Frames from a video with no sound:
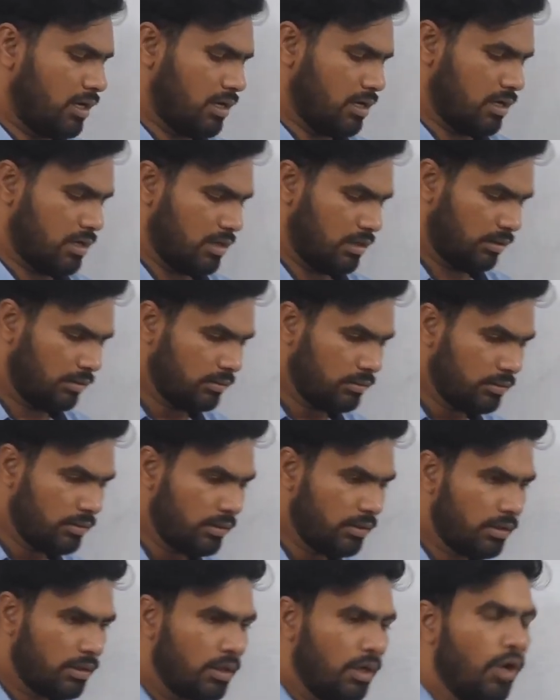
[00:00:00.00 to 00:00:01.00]
Uh,
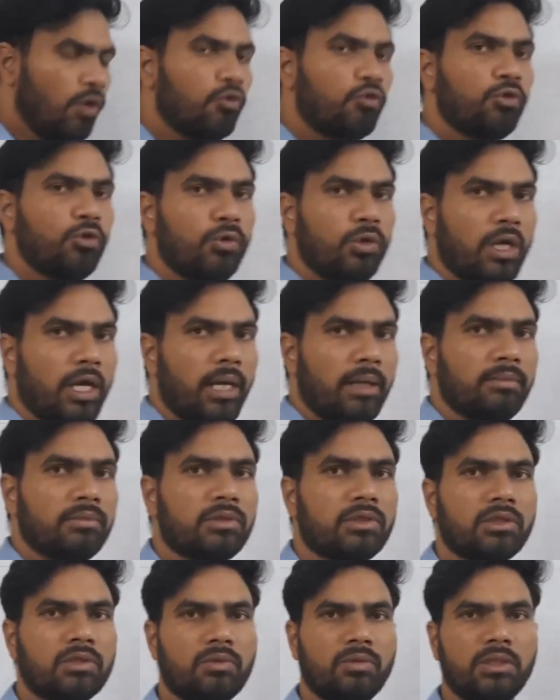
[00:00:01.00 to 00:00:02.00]
few
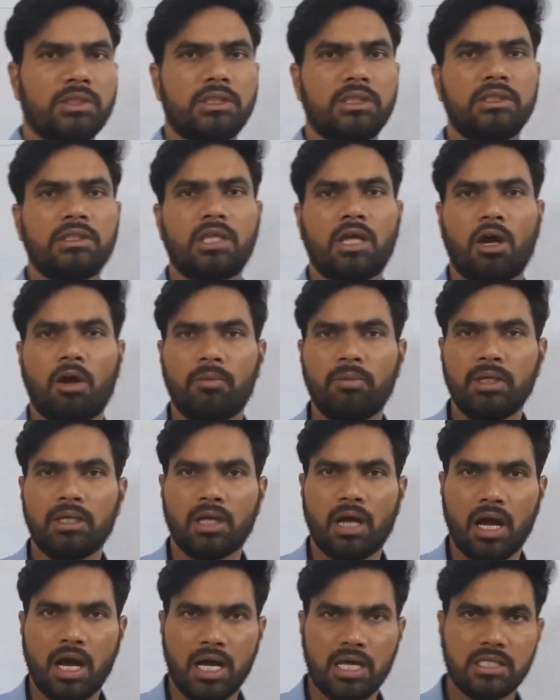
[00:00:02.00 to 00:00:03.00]
times questions have
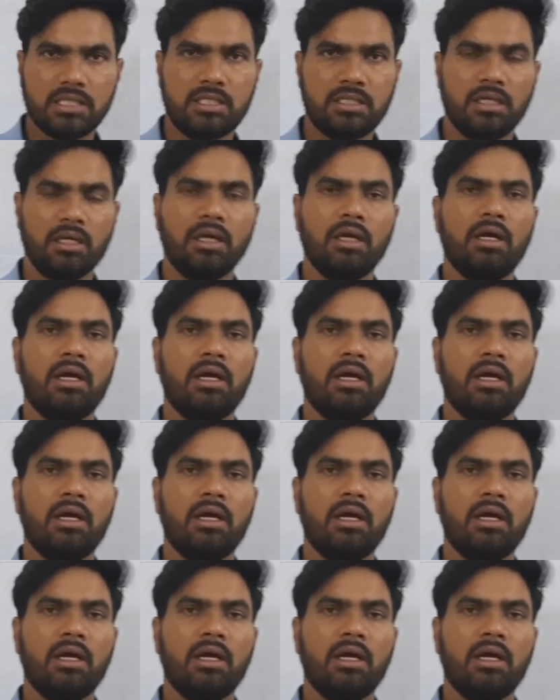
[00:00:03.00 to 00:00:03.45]
been asked